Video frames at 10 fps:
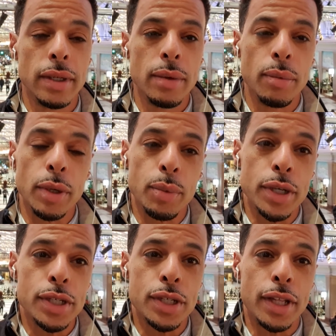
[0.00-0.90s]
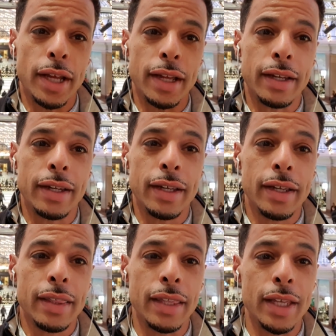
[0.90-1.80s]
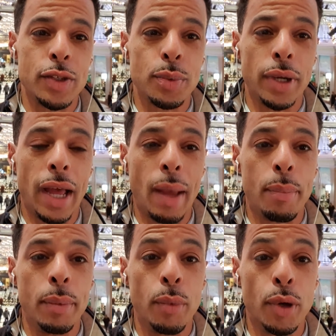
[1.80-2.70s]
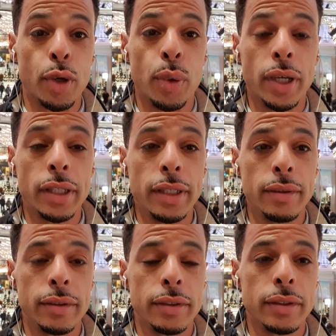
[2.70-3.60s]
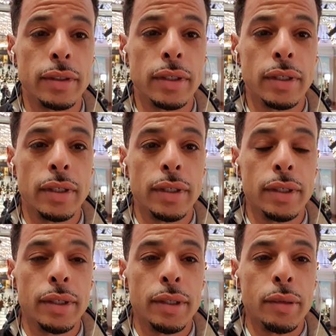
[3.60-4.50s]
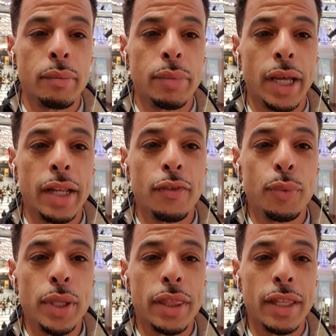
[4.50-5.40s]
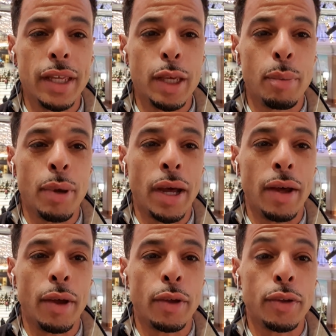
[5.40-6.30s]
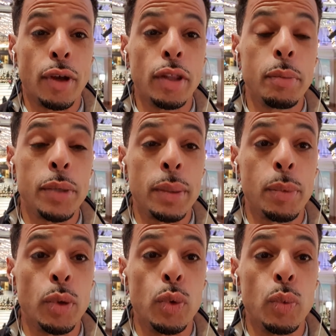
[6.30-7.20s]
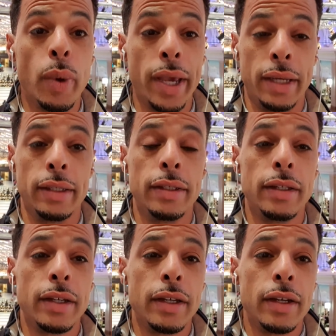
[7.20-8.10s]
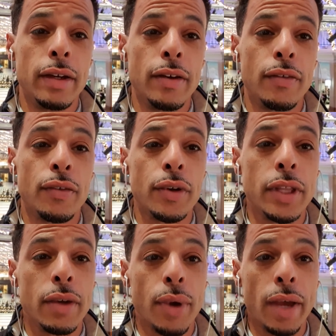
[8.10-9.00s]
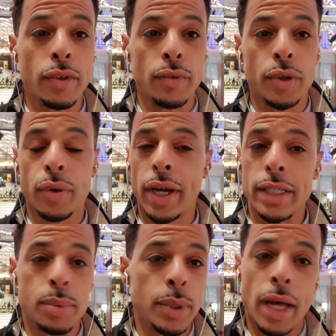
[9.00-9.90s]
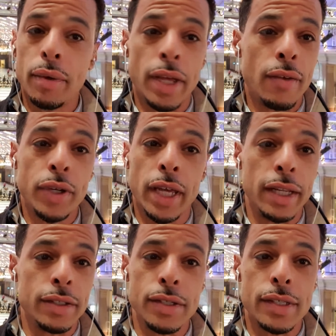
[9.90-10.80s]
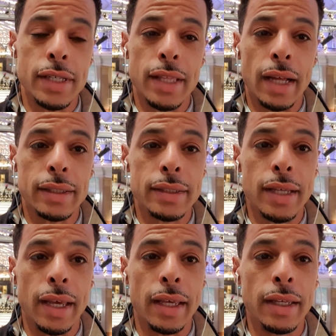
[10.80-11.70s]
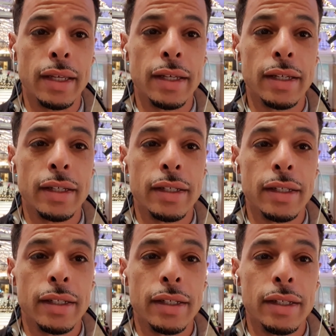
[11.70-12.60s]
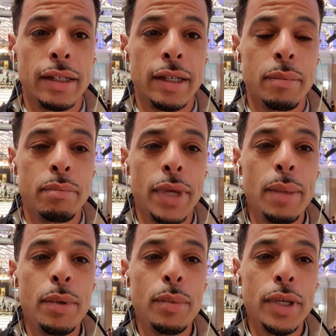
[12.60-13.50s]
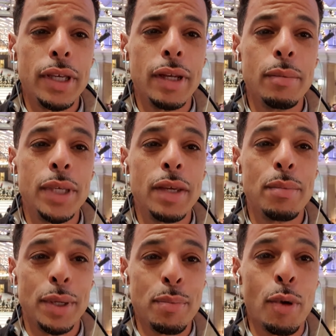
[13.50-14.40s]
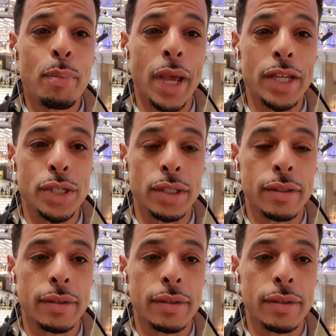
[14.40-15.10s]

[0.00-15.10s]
We wish that things would happen more quickly. But if we think about all the people who waited for the arrival of Christ without ever getting to see that day, maybe we can be a bit more patient.